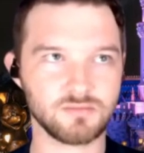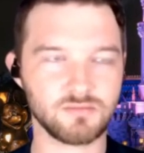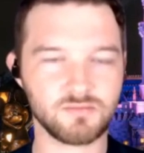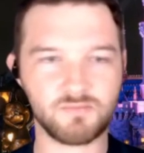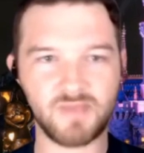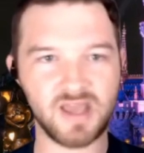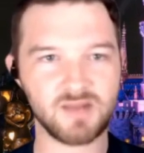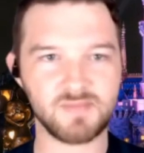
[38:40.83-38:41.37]

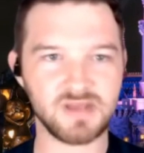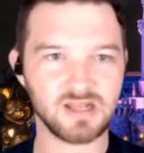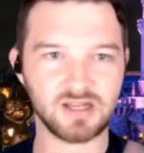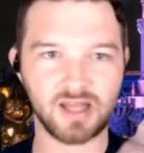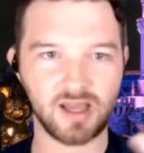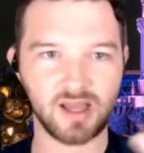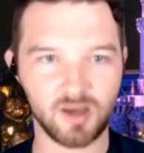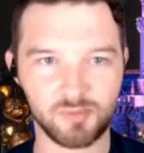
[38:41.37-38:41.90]
made me
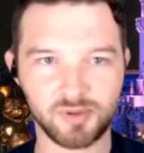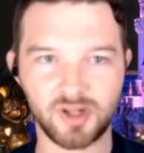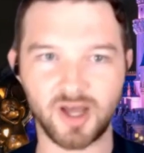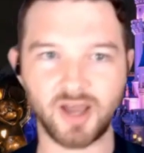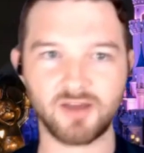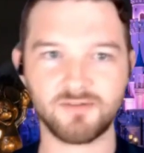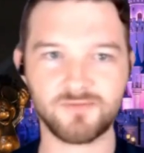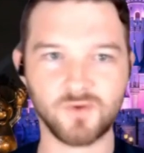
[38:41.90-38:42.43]
like
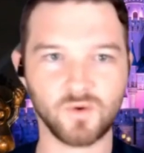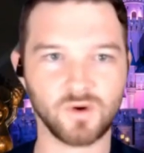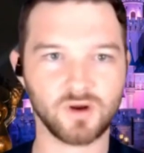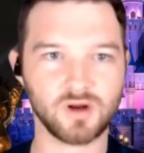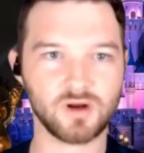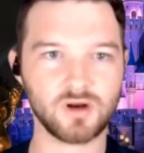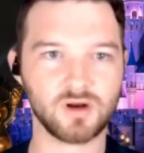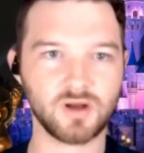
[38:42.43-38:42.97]
apply
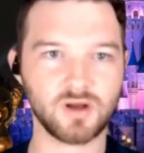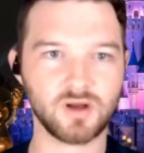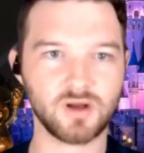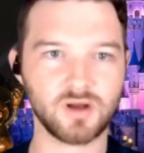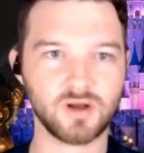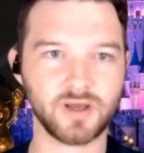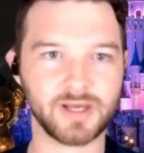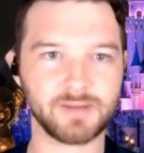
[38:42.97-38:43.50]
for
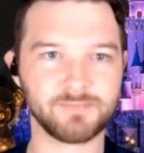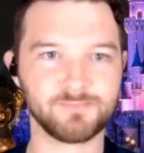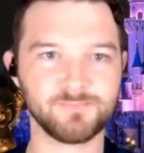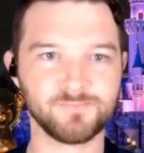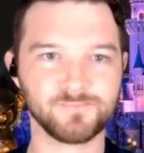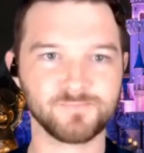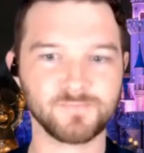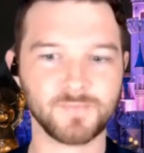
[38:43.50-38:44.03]

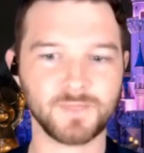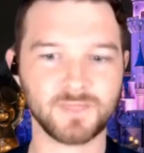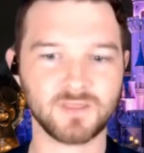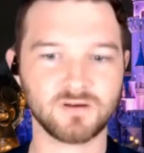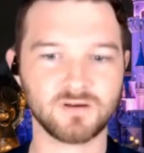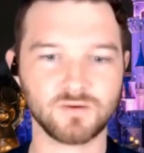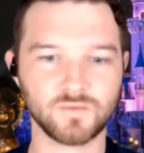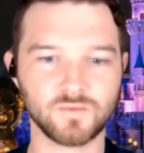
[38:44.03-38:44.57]
um
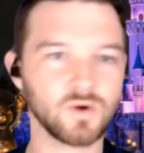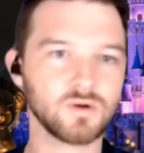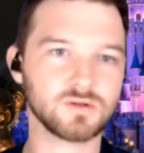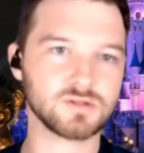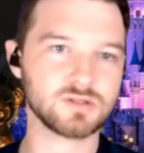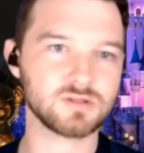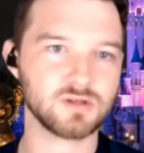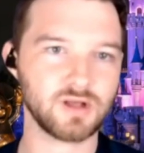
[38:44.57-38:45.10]

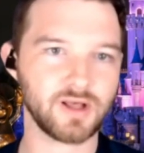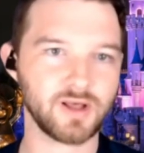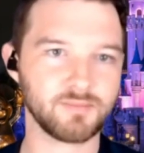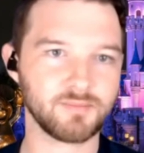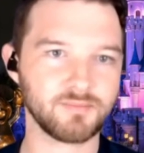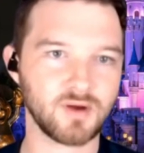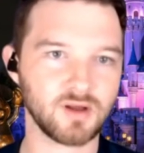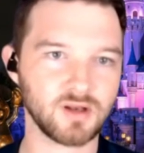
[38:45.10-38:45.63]
roles um,
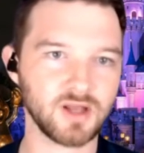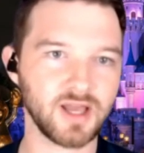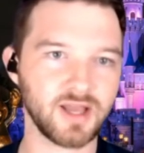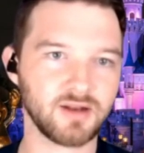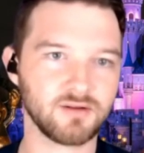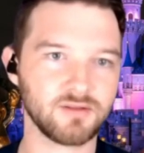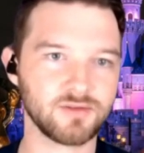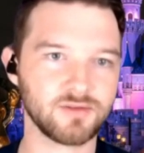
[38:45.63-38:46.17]
online
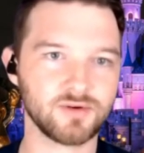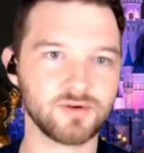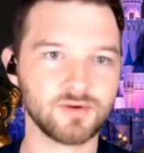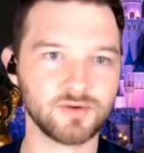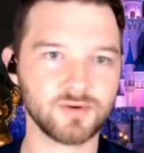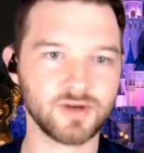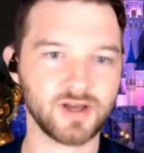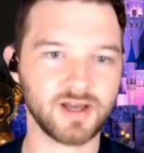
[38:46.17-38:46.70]

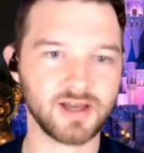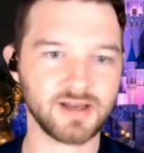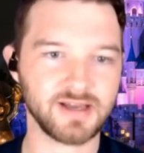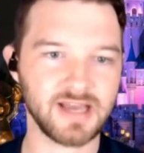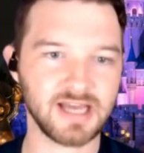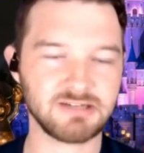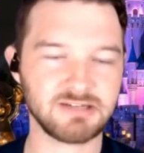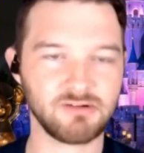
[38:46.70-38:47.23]
through uh,
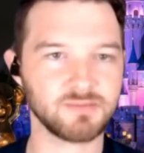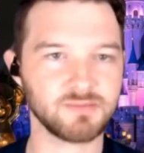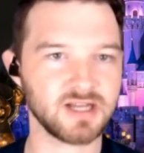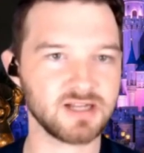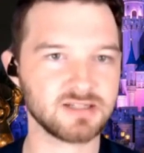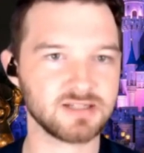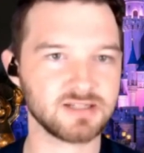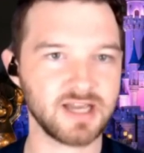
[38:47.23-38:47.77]
casting
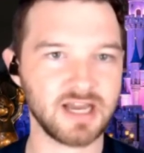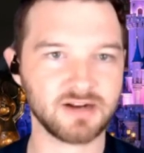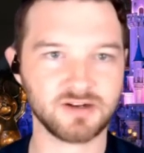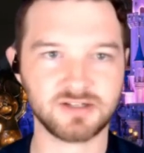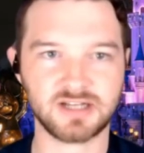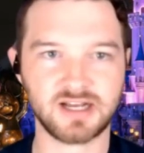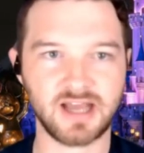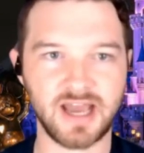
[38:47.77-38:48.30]
websites like
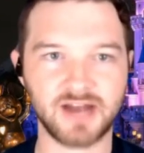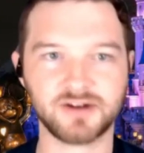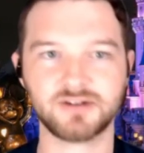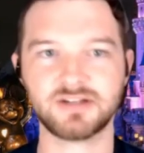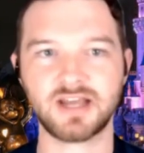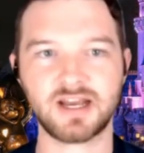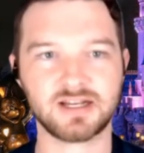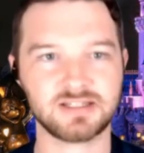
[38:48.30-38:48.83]
Actors
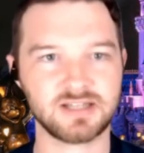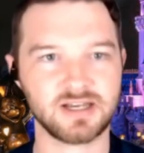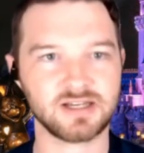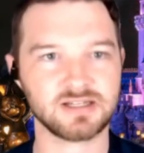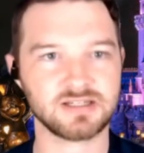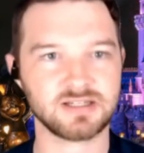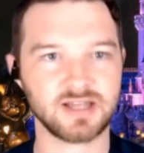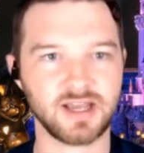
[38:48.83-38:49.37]

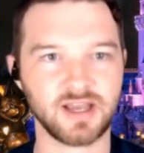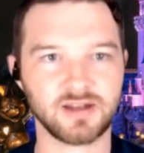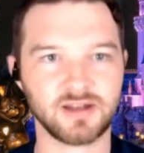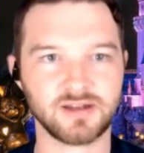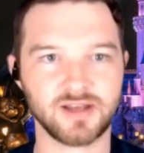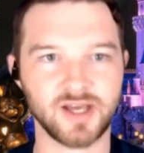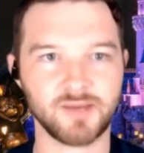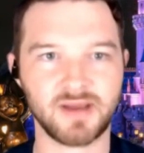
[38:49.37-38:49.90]
Access
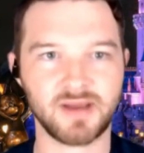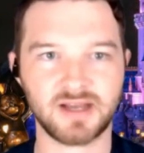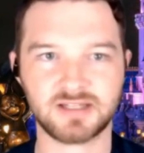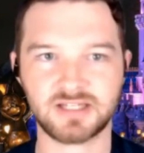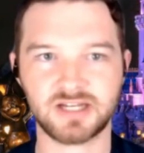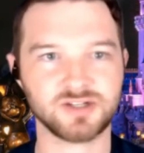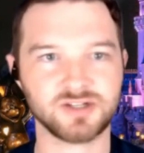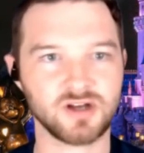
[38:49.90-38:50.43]
and uh,
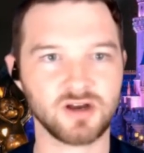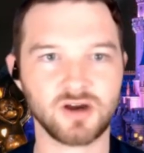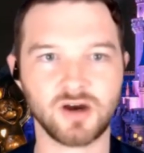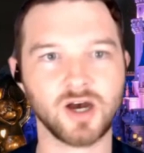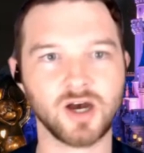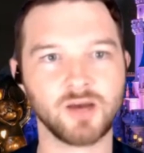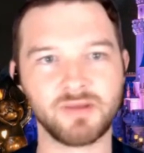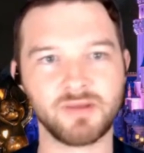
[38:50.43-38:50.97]

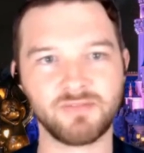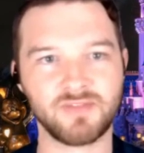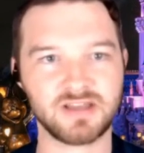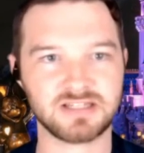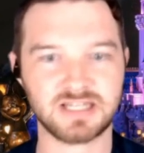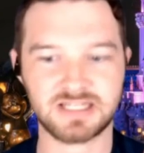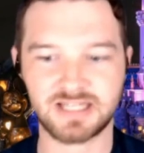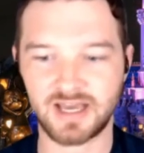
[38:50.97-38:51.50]
Backstage.com and
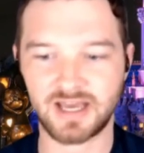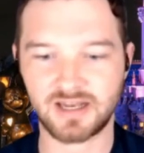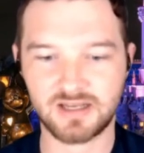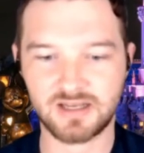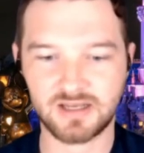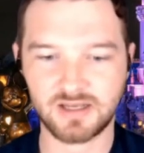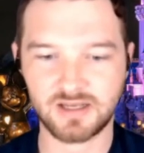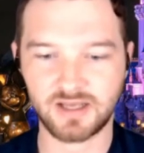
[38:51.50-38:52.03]
things like that.
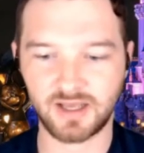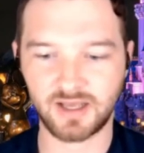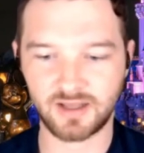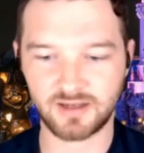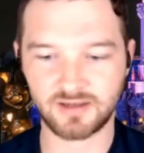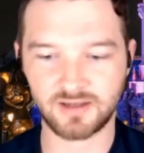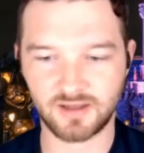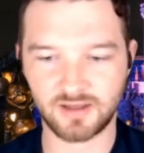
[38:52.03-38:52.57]

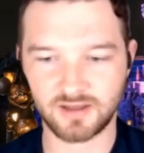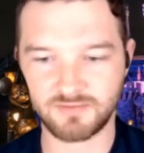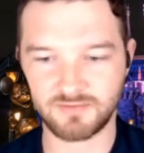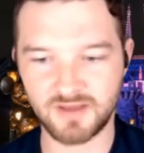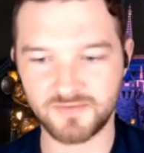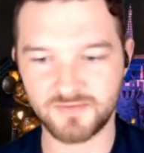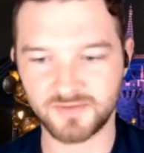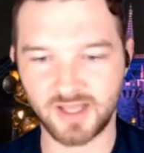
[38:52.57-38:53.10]
And uh,
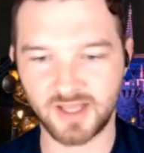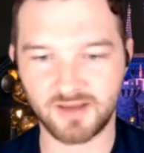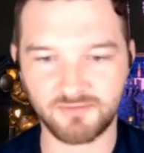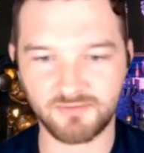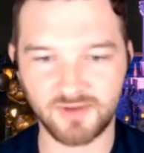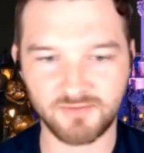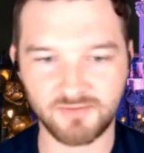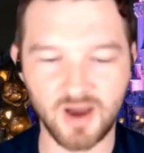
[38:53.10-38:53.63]
thankfully,
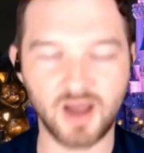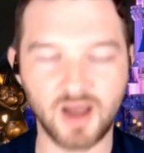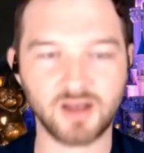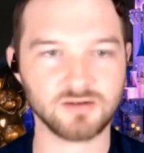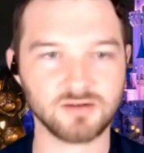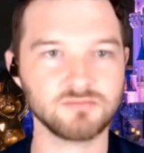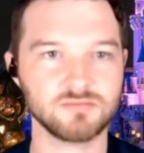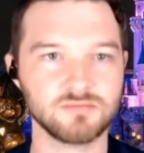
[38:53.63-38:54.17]
I've I've
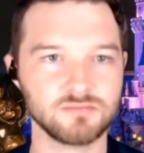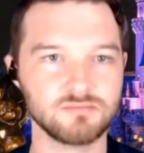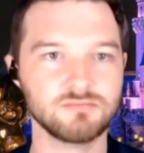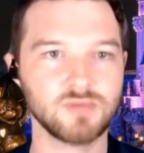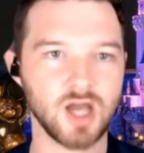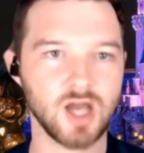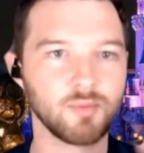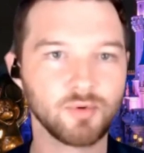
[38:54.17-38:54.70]
gotten
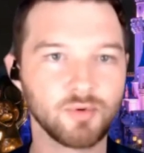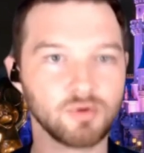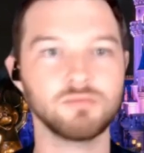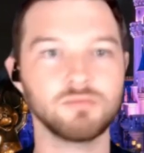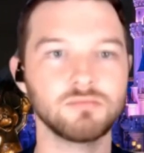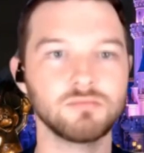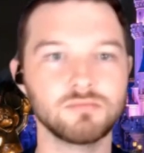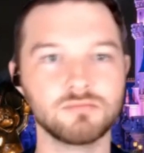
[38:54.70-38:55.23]
a
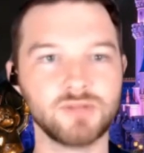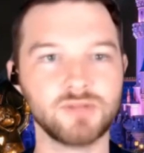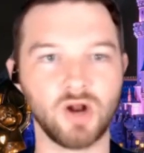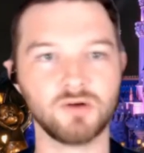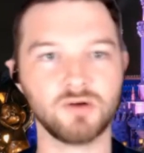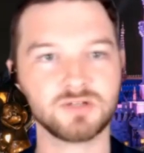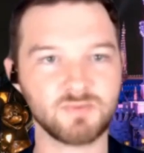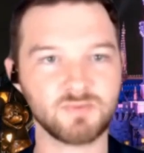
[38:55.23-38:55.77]
couple, you
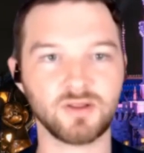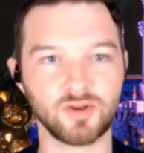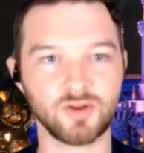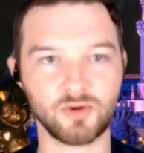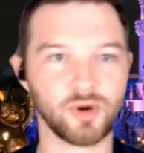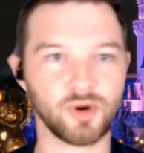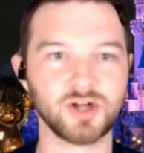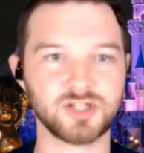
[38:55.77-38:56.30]
know, small
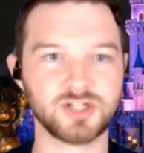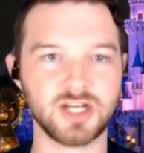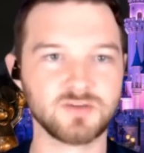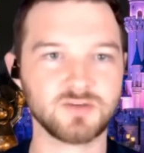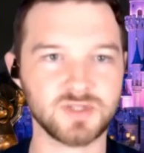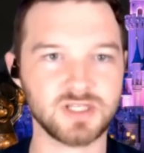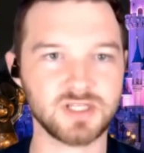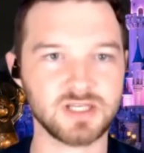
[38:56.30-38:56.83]
little
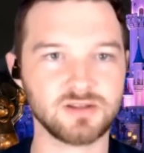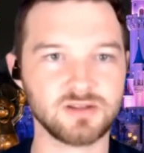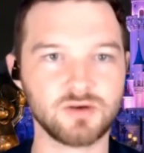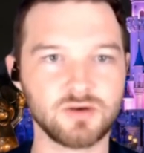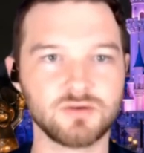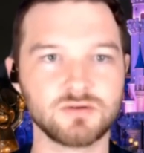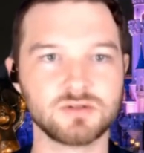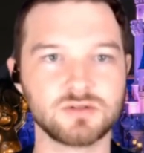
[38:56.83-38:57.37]
projects within
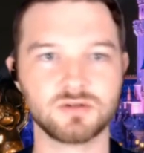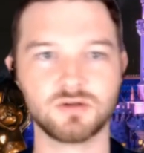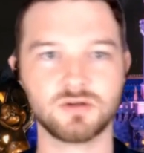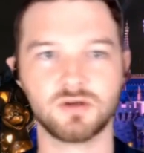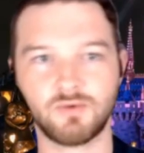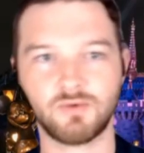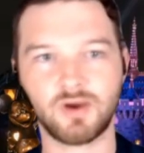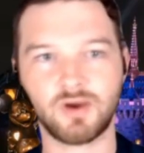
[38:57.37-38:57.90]
those
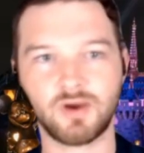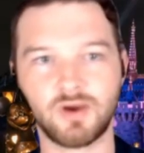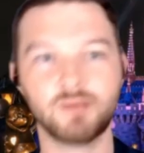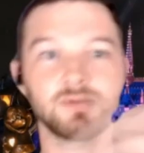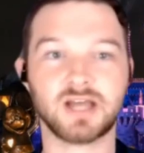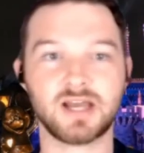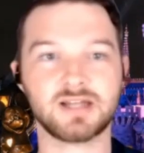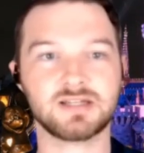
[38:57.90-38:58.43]

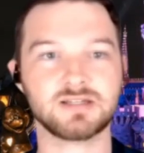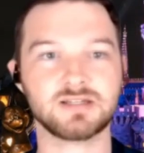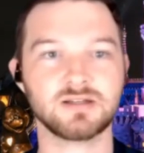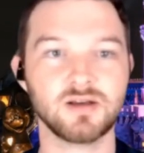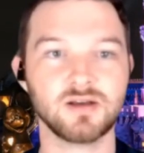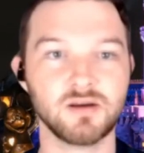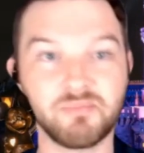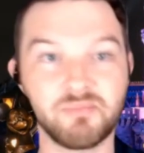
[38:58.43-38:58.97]
websites.
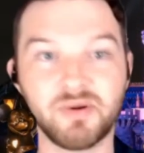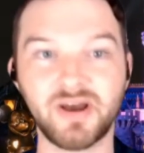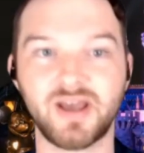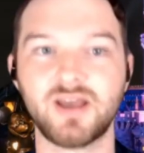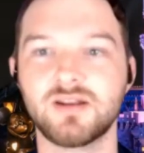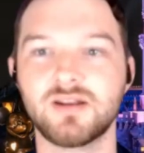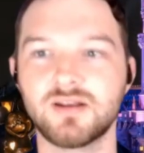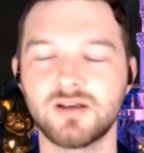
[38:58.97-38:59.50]

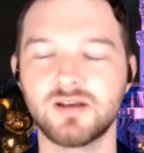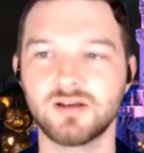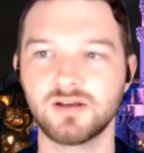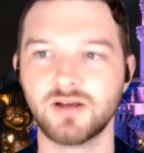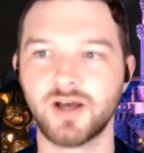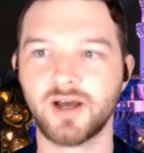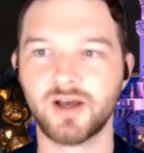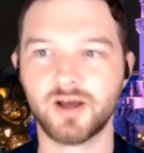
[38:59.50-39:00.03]
But
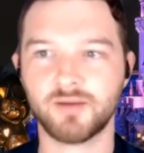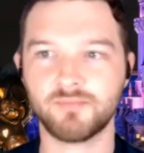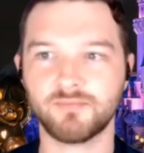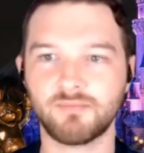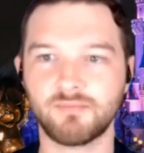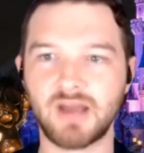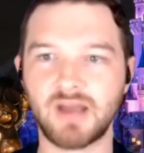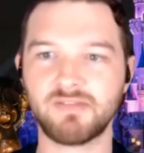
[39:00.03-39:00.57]
um,
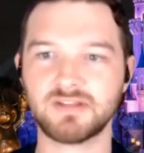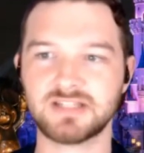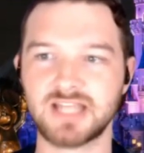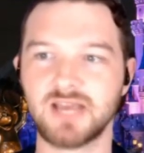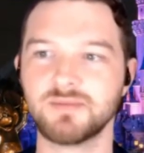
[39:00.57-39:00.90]
at the same